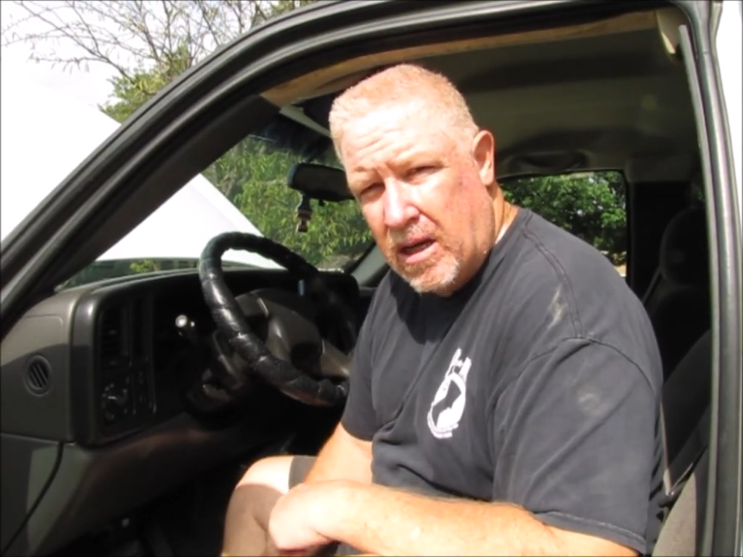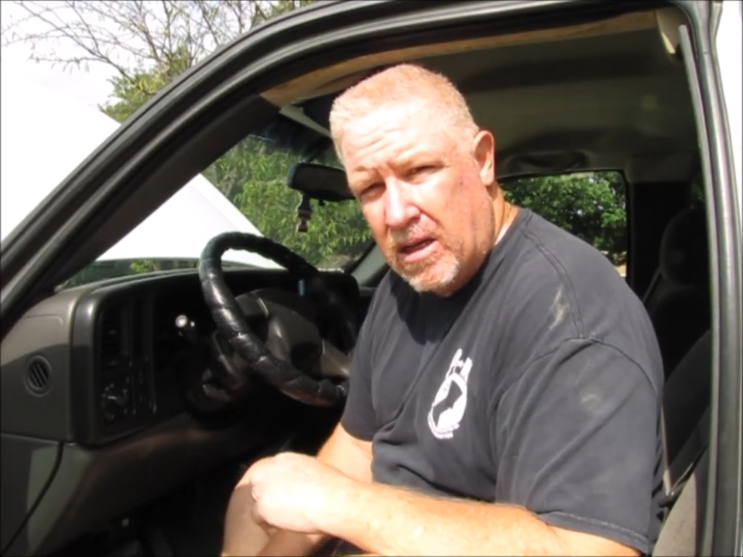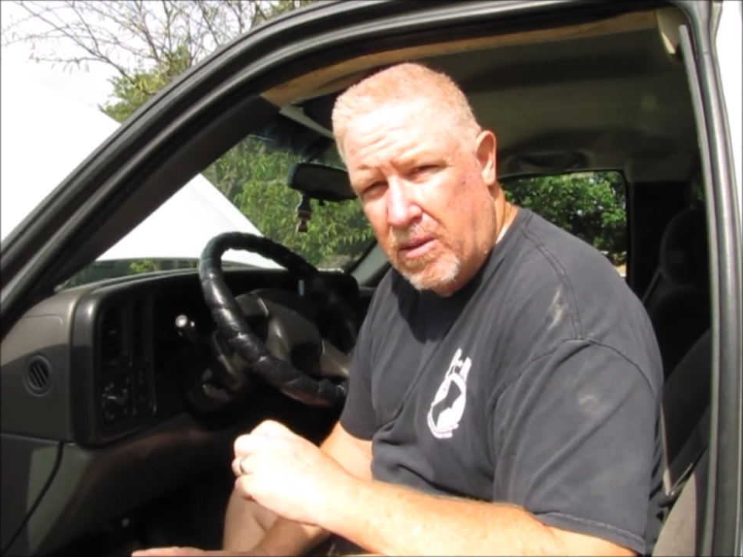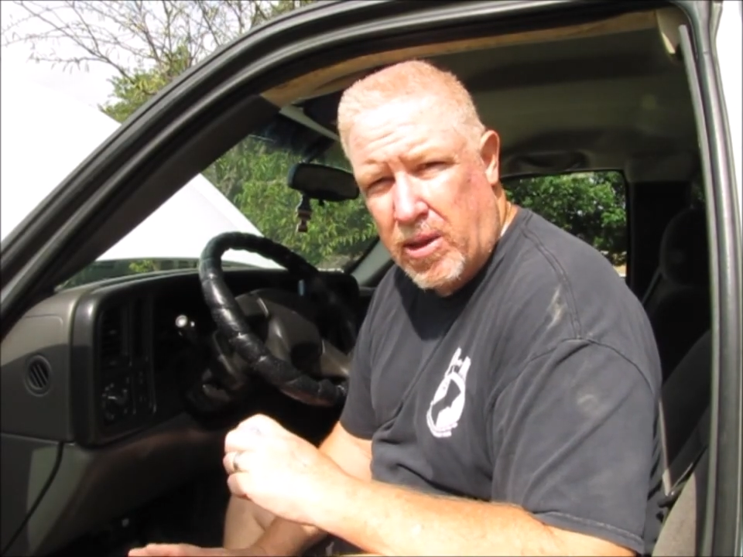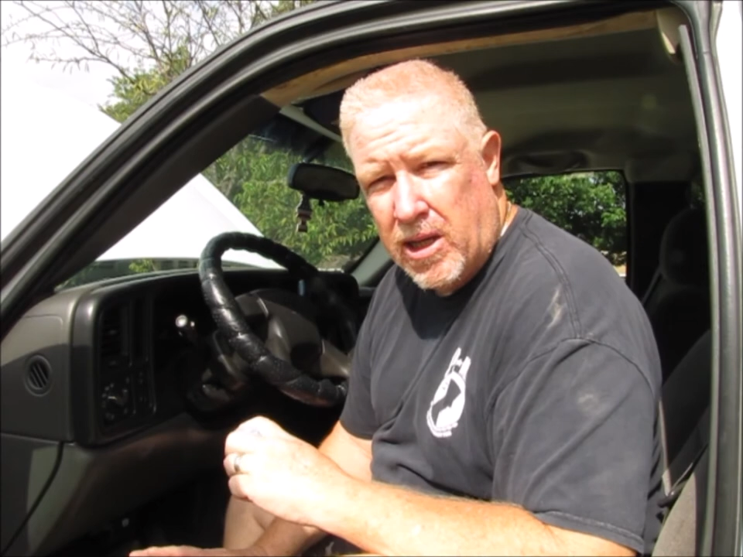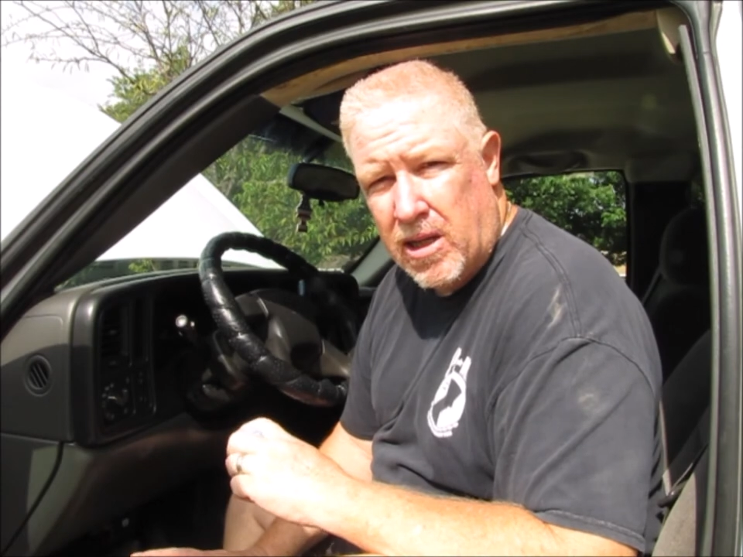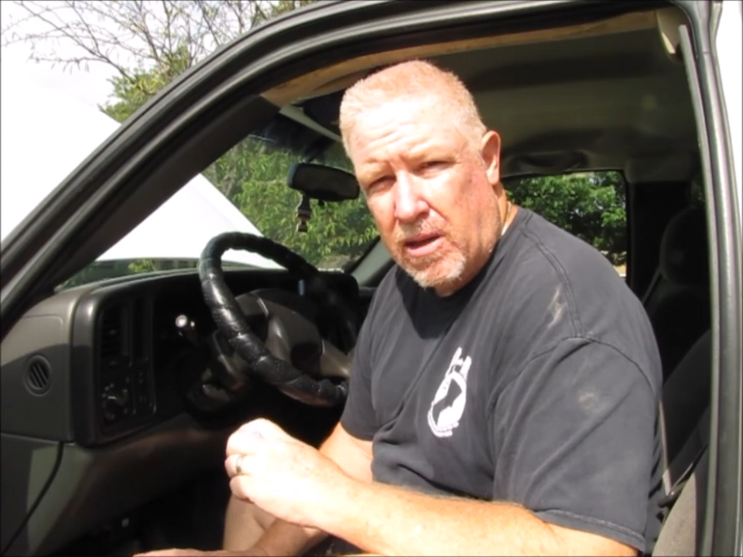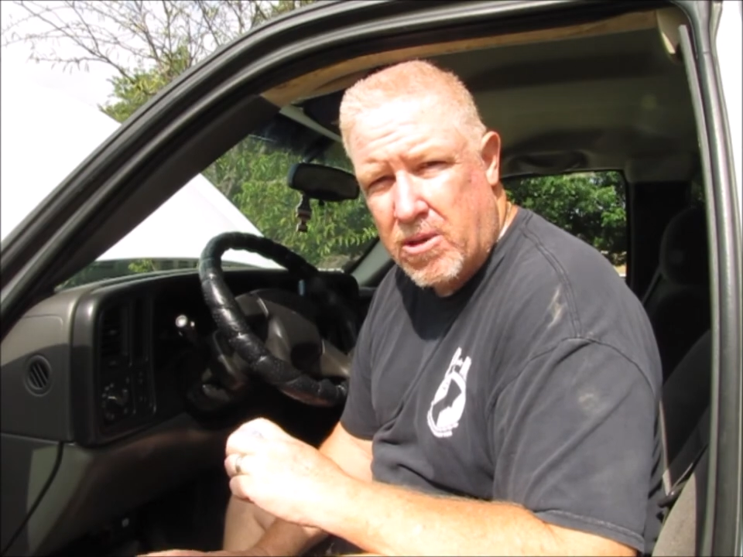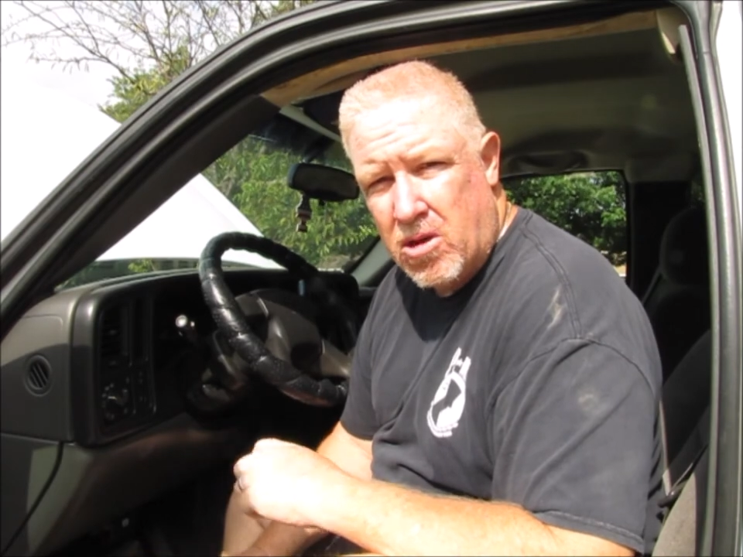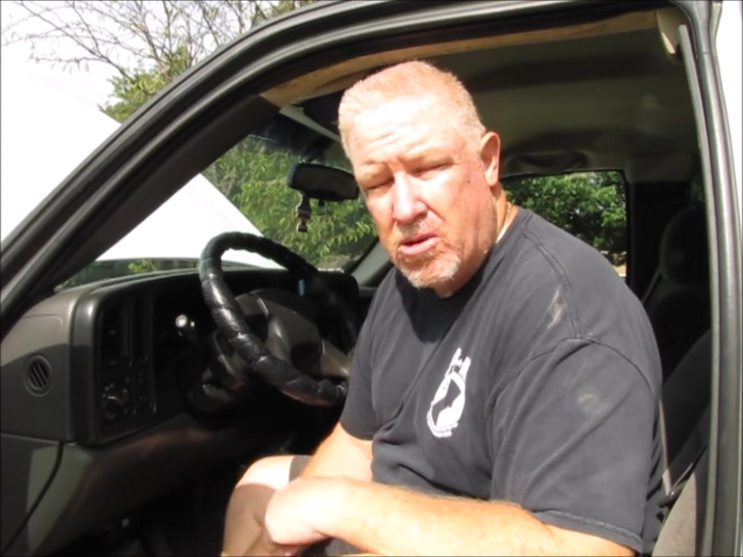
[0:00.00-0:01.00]
completely
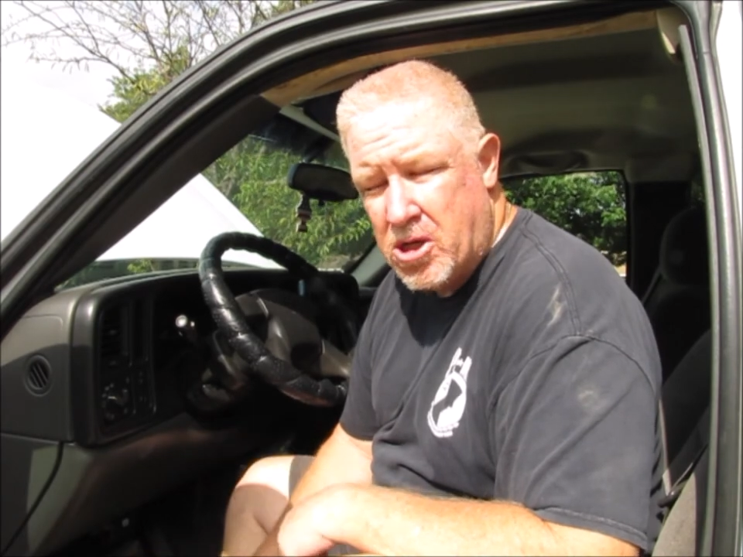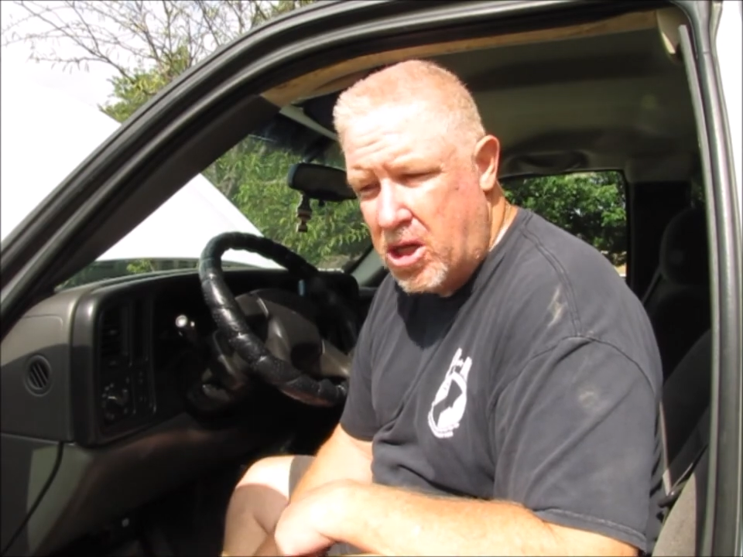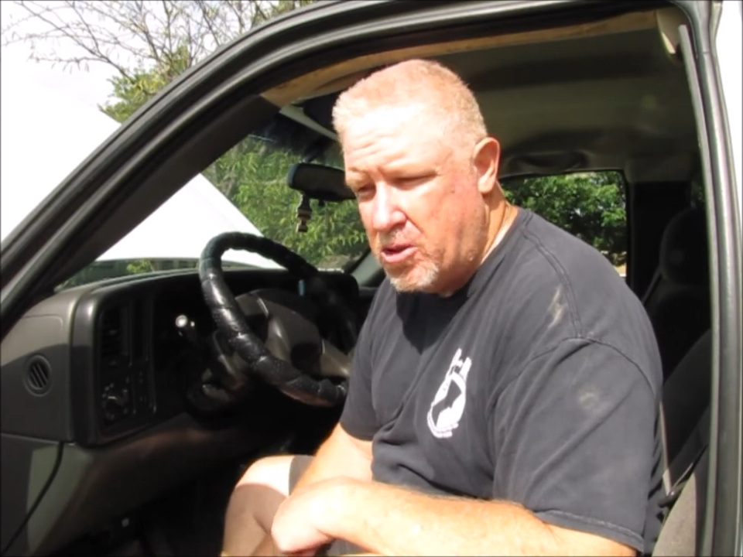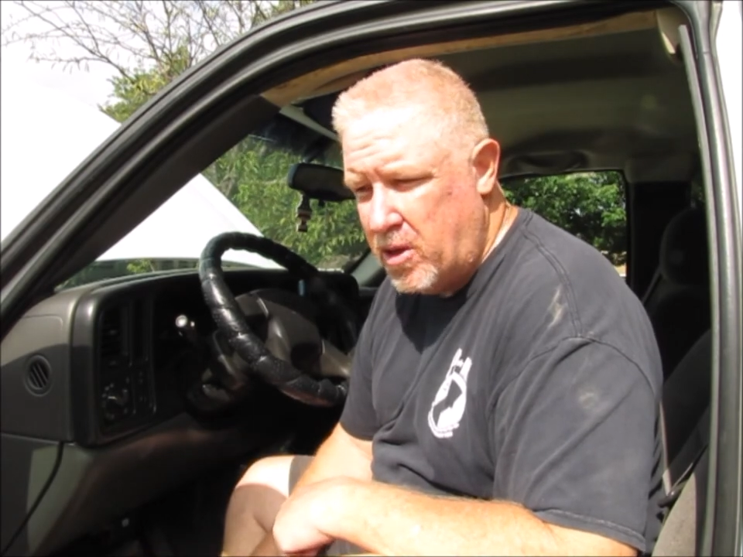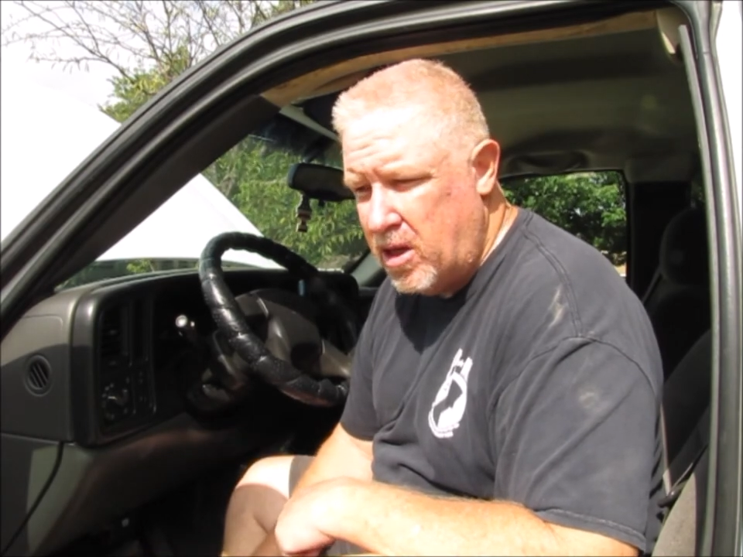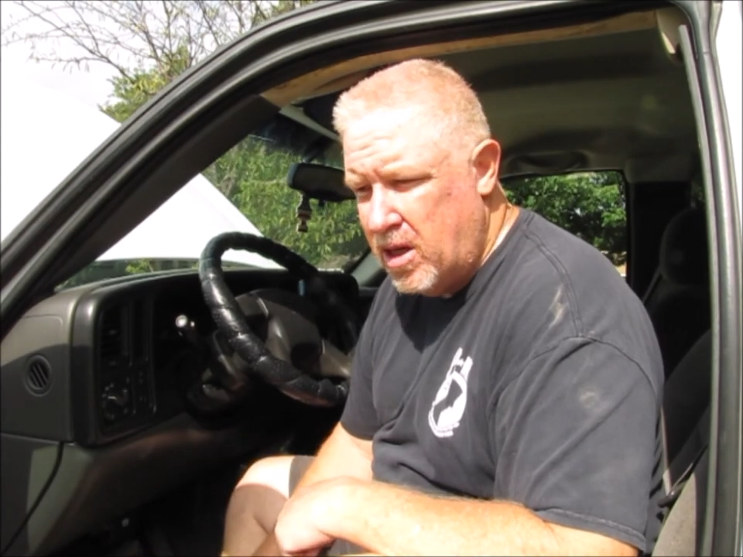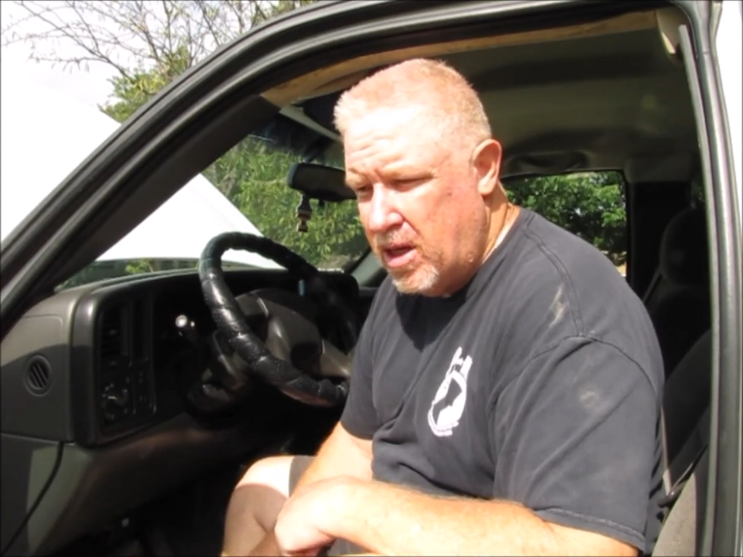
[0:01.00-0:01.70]
up to your judgment.